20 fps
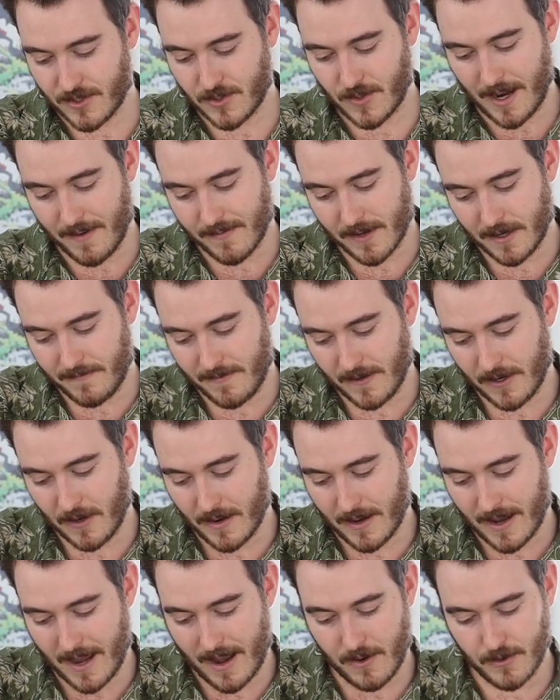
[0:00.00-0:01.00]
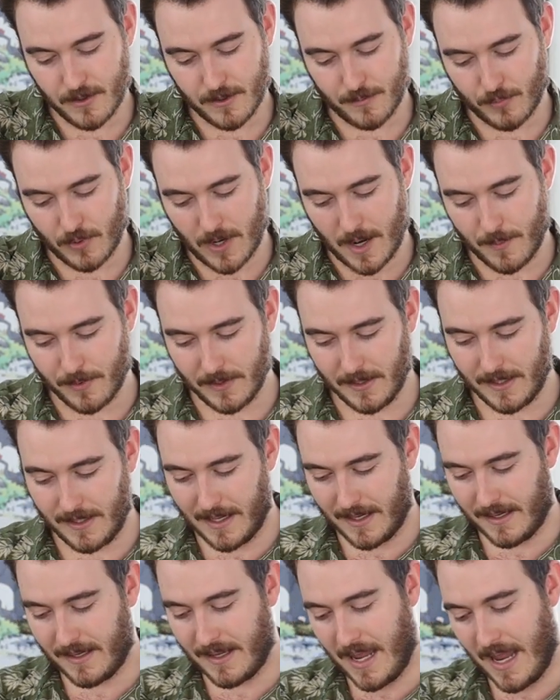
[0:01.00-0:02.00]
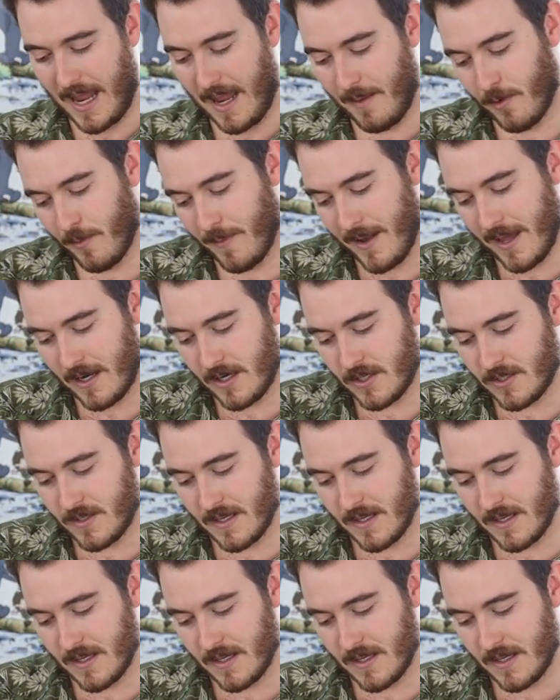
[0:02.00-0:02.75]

so I've gotta figure out how to properly like cable manage